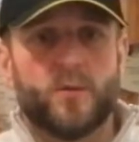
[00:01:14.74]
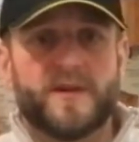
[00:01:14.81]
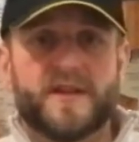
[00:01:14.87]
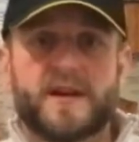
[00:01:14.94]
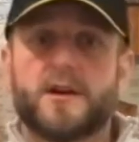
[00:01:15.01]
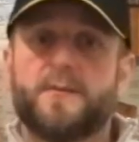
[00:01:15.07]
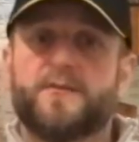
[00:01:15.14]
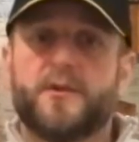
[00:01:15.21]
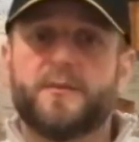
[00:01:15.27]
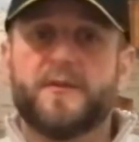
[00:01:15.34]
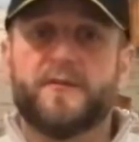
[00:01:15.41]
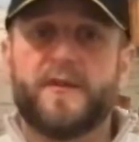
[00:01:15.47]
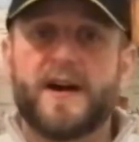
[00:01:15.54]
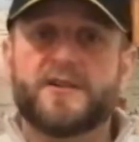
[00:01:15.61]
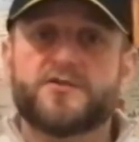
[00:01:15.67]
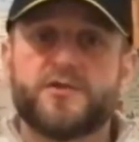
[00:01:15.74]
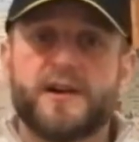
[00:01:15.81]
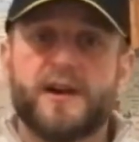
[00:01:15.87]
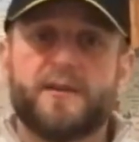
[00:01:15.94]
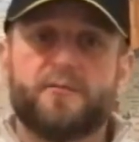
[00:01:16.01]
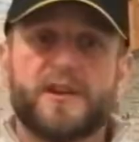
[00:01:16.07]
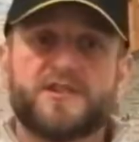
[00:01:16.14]
When they come from the
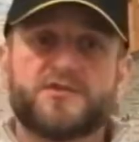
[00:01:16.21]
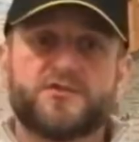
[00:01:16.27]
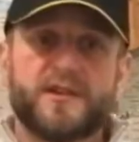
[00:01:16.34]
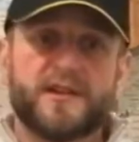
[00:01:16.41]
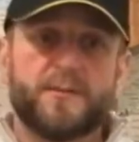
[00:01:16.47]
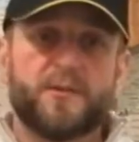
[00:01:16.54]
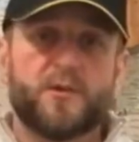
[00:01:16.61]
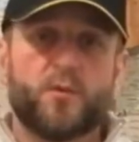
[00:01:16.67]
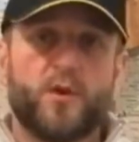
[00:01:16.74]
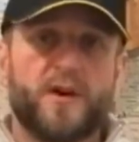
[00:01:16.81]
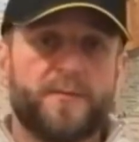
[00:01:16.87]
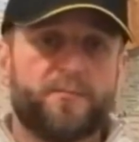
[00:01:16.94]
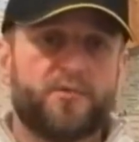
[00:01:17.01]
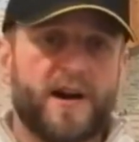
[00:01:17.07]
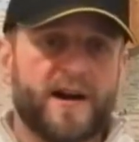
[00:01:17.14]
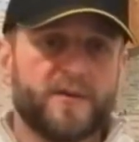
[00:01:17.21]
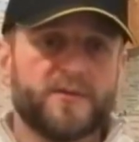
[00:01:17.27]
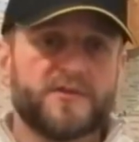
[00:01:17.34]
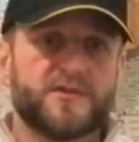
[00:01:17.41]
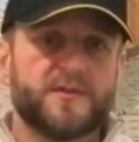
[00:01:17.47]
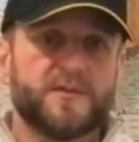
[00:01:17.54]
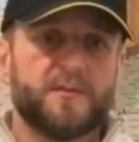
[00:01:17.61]
factory, I restring them with Worth
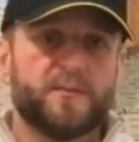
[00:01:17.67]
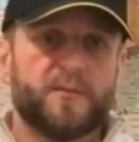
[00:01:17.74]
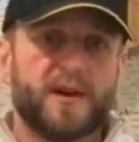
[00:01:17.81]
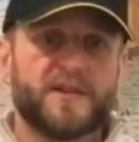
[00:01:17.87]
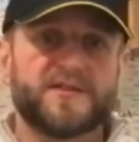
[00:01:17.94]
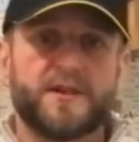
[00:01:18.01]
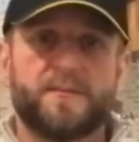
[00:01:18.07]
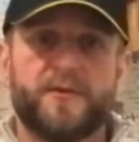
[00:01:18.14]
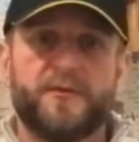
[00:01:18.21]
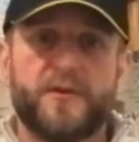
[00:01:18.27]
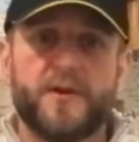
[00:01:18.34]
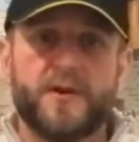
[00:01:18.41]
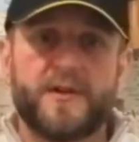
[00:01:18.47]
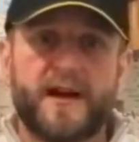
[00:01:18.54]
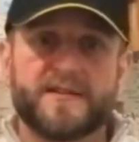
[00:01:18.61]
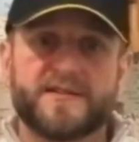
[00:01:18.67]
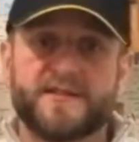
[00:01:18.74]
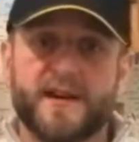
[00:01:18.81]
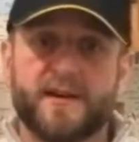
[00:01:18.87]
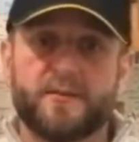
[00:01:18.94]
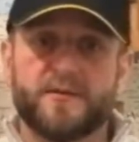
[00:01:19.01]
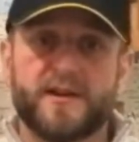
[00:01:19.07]
Browns because I prefer that
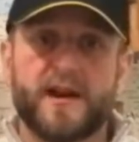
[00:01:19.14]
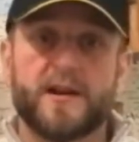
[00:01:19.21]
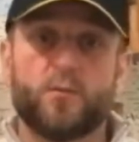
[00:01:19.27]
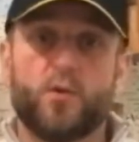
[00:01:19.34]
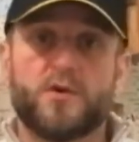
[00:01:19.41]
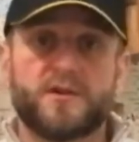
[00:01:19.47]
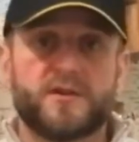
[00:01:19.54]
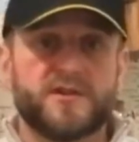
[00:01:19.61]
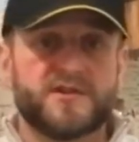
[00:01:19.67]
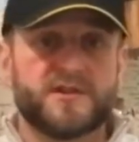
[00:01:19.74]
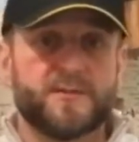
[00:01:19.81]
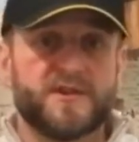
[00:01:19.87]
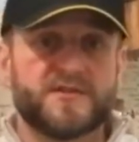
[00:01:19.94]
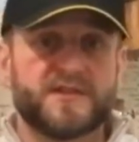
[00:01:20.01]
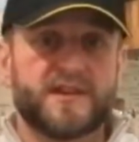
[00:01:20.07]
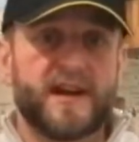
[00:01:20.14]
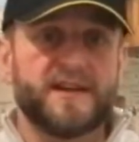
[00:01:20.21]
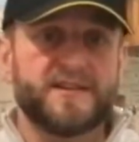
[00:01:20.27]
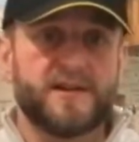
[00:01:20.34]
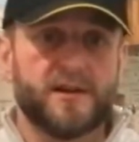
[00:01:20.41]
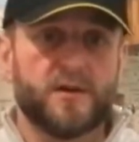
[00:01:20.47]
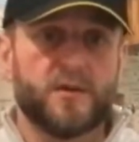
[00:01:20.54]
sound and want customers to
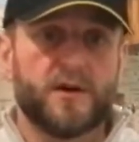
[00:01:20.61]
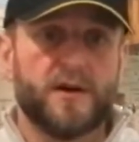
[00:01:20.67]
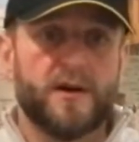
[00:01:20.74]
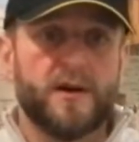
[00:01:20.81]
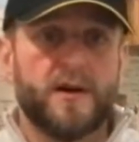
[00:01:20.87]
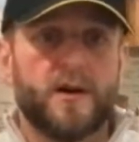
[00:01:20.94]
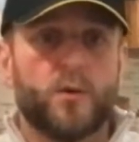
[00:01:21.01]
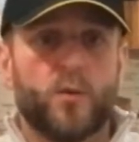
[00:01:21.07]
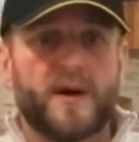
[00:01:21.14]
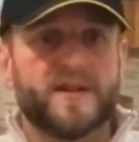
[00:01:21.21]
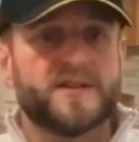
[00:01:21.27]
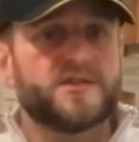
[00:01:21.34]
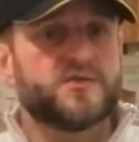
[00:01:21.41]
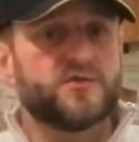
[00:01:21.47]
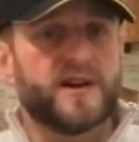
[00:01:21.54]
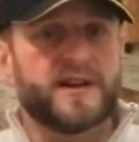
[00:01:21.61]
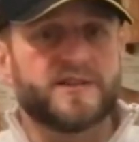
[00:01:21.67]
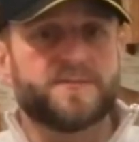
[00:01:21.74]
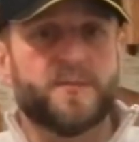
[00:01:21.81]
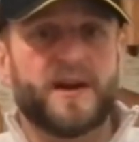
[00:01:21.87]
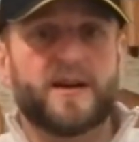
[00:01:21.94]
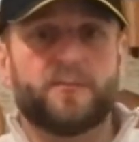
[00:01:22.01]
get a uke where the
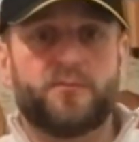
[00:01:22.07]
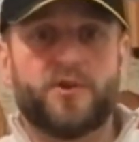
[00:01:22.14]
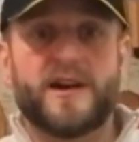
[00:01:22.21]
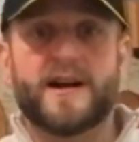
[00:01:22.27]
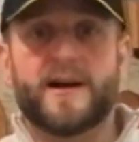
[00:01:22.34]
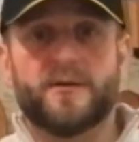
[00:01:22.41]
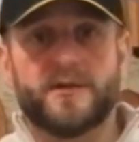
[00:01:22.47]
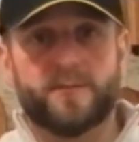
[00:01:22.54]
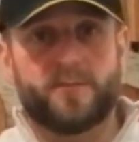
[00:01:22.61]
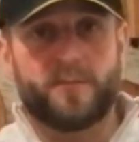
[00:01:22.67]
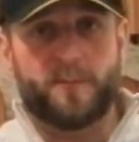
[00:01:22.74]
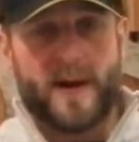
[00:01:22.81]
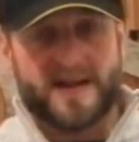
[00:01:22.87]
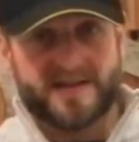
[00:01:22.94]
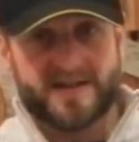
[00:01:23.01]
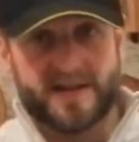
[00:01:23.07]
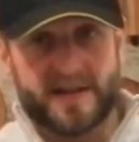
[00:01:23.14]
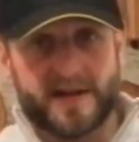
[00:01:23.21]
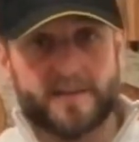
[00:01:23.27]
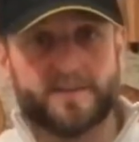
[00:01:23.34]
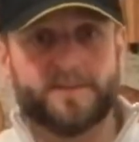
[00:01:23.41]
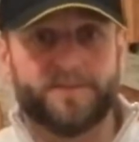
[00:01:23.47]
strings bring out the best
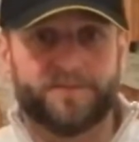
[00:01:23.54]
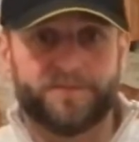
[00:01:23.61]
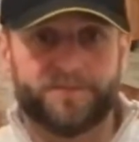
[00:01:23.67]
in it.